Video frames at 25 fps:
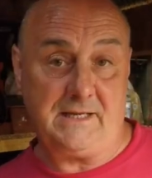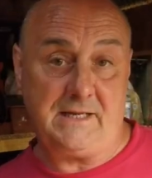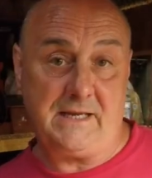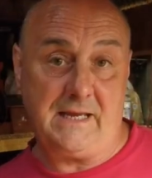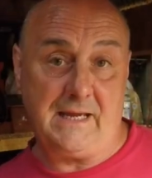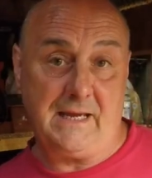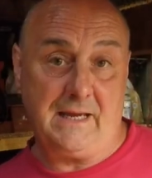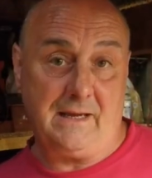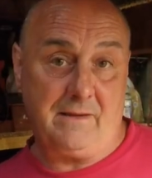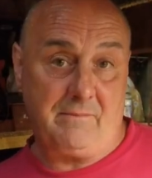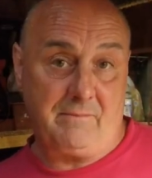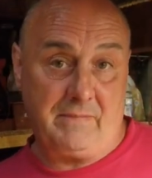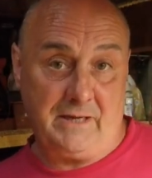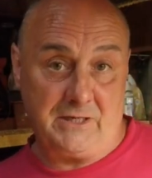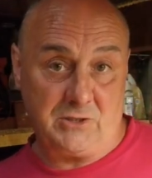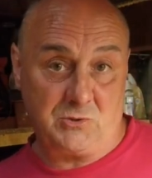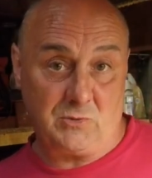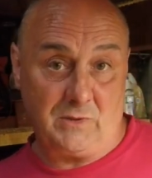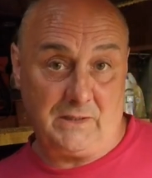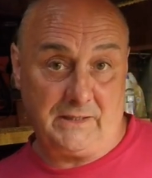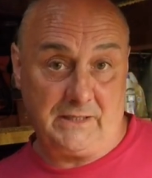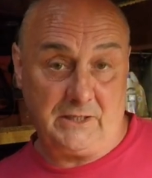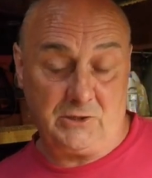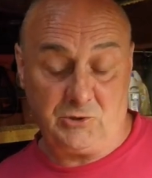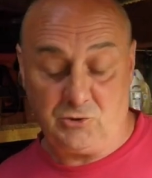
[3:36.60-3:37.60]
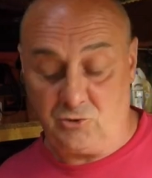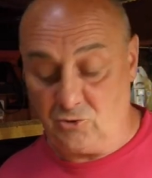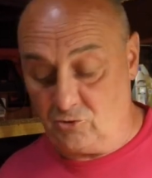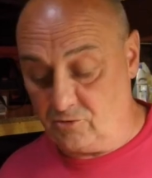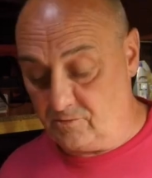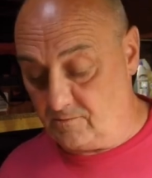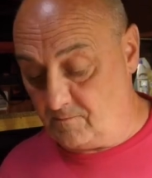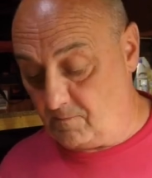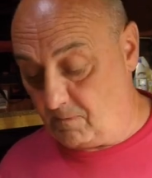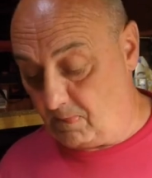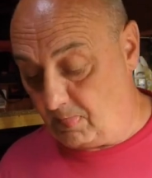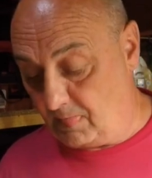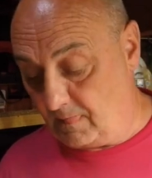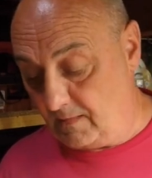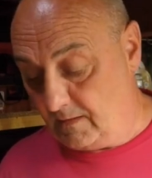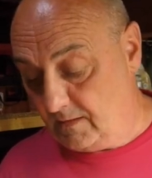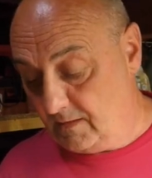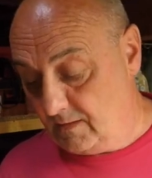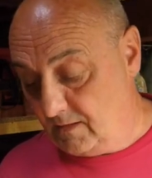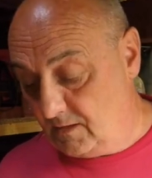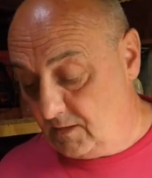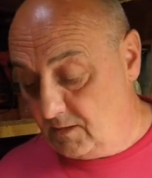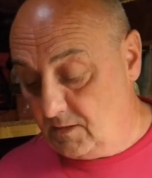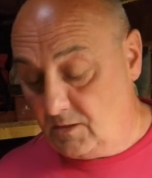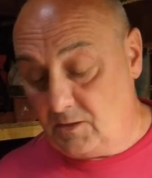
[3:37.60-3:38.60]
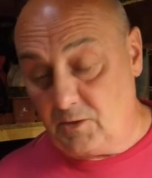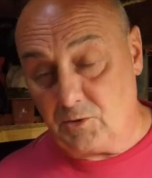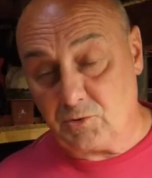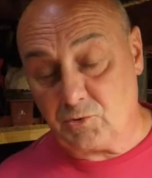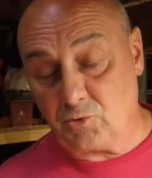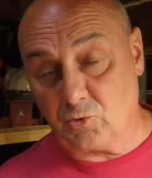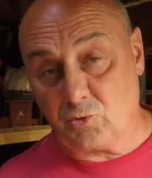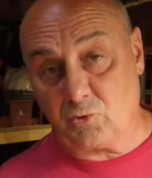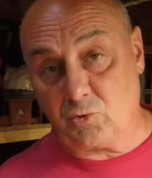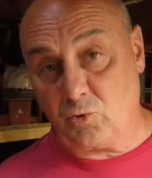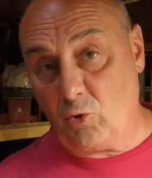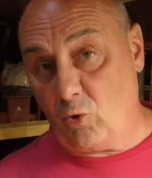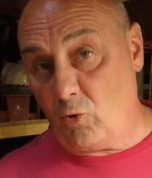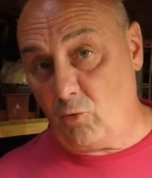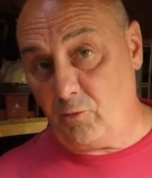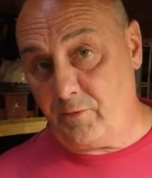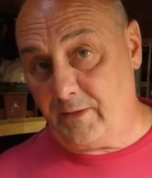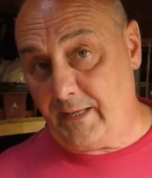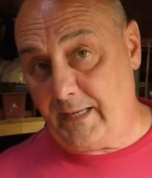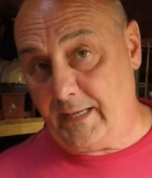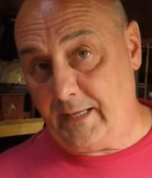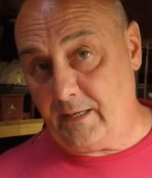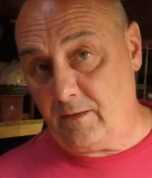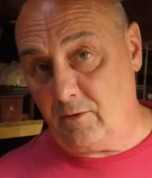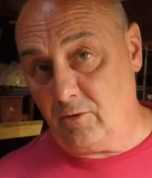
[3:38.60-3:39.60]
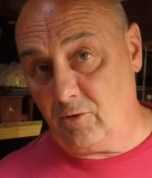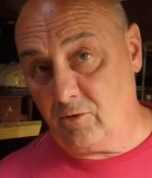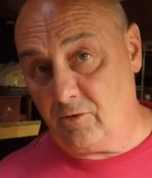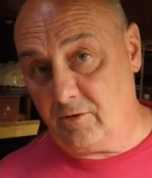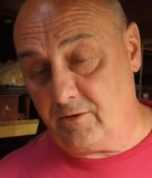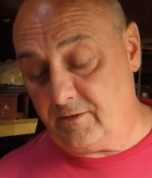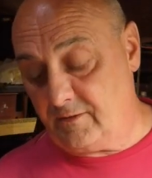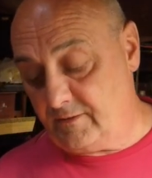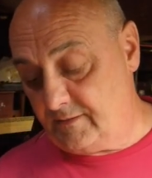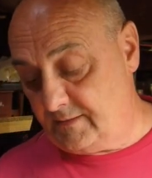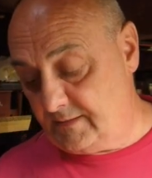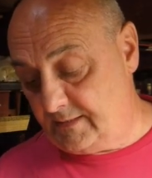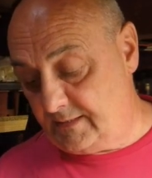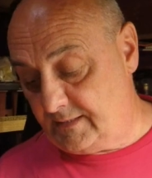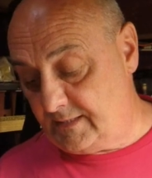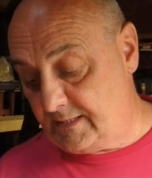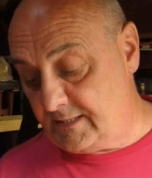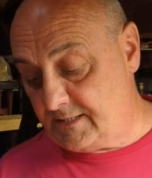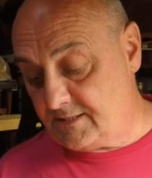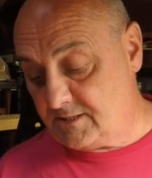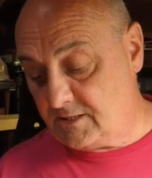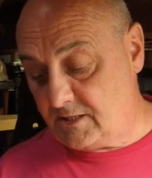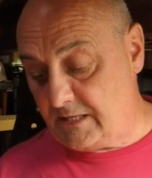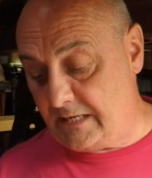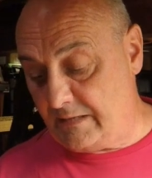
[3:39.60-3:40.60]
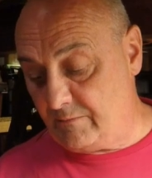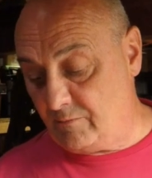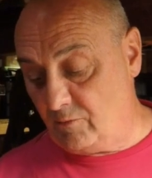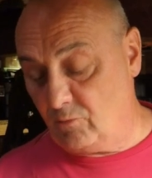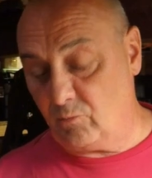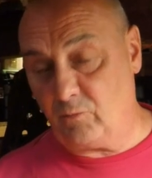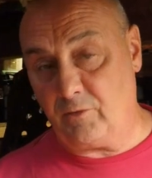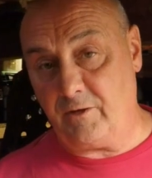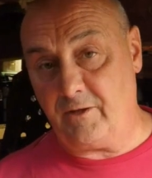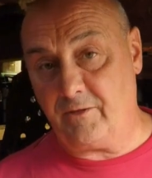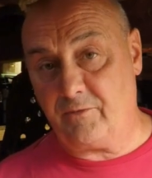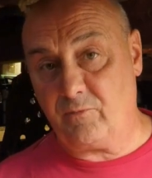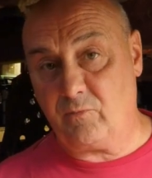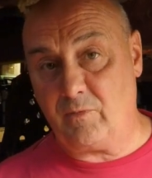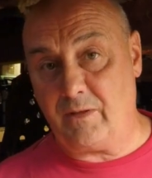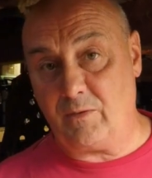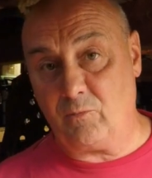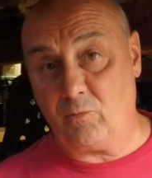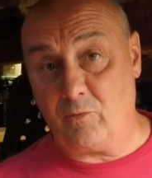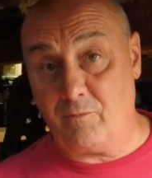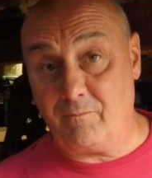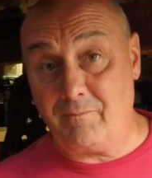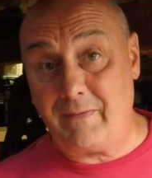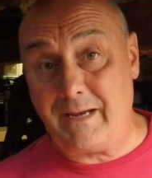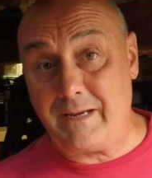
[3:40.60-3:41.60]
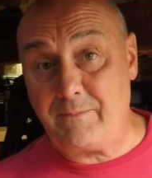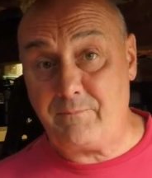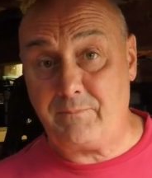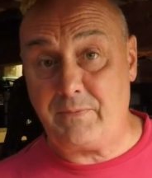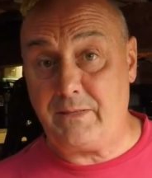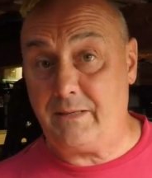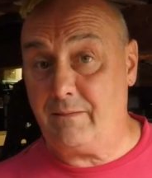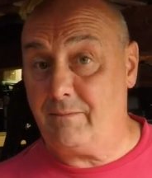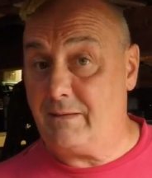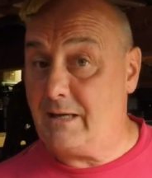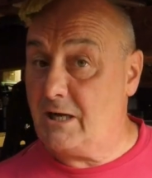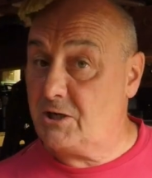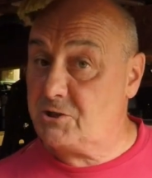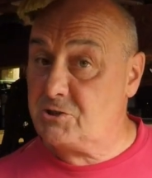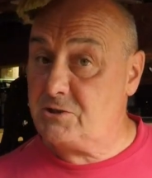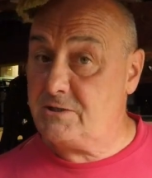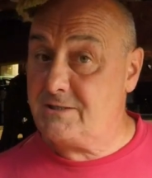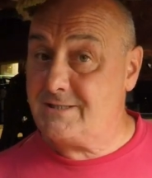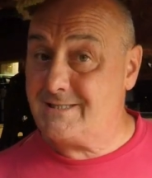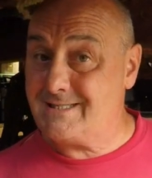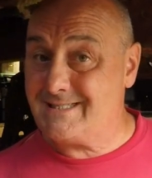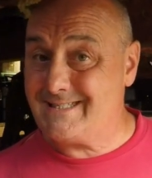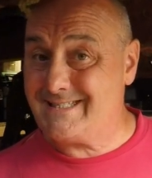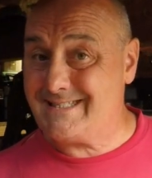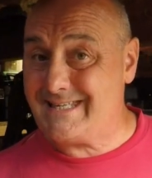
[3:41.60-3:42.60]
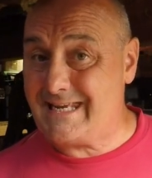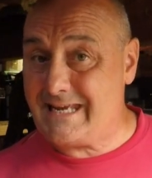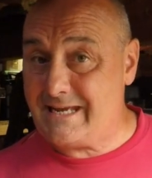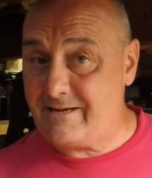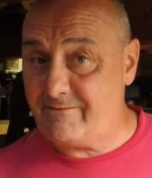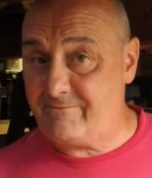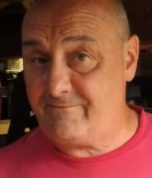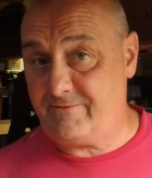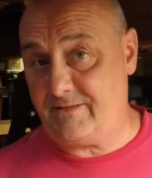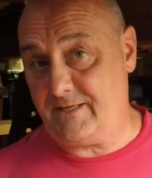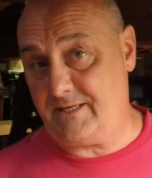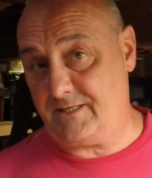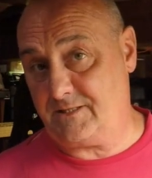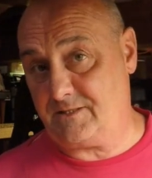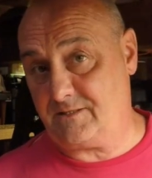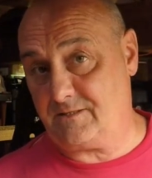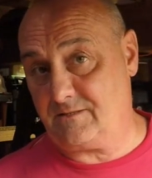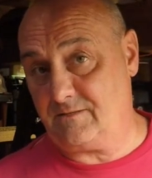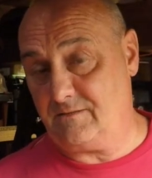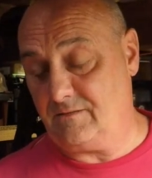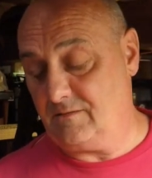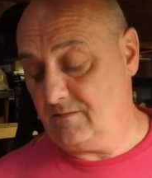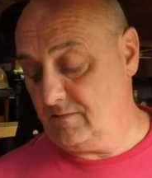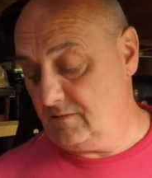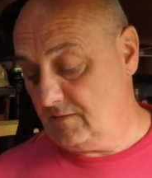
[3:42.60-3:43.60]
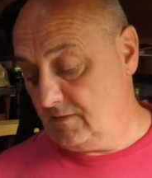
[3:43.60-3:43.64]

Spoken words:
here, I might as well get done. So Gordon had a look at it and he came up with, well, we might be able to actually save this.